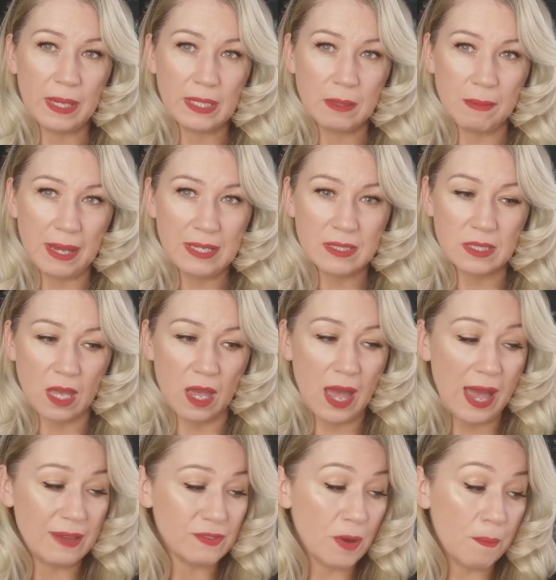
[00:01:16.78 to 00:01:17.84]
Illamasqua.
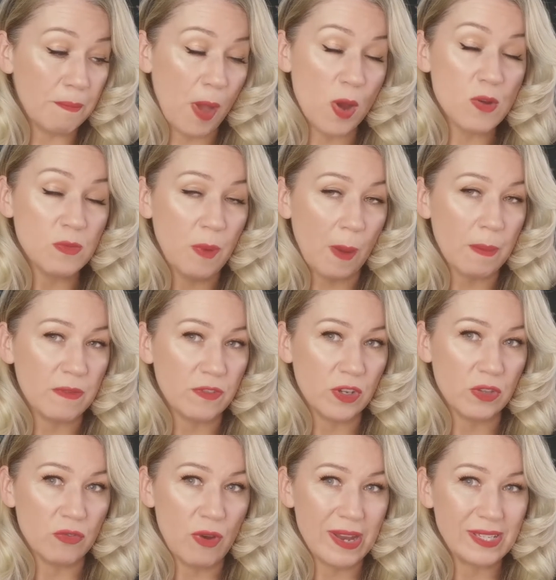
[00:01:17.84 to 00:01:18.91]
I've got both, but I prefer
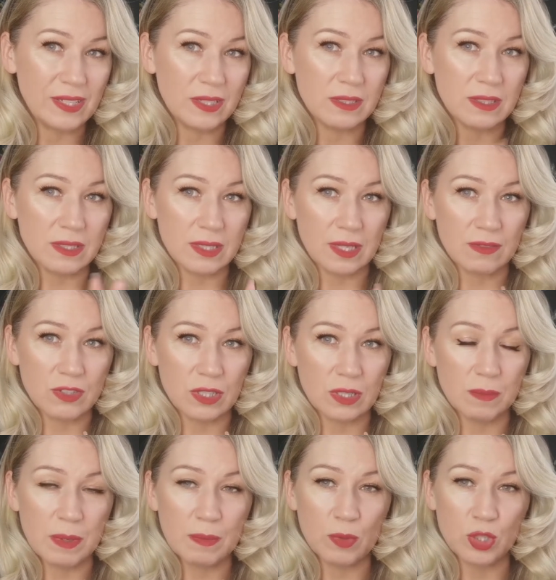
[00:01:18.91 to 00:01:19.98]
the Radiance because it gives you a
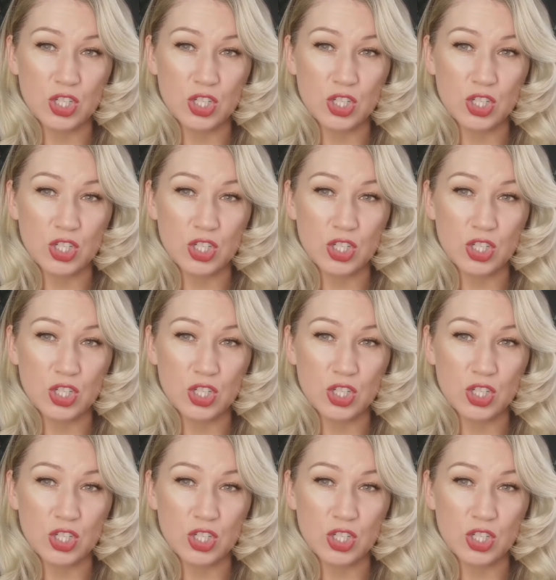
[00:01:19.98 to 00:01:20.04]
little bit more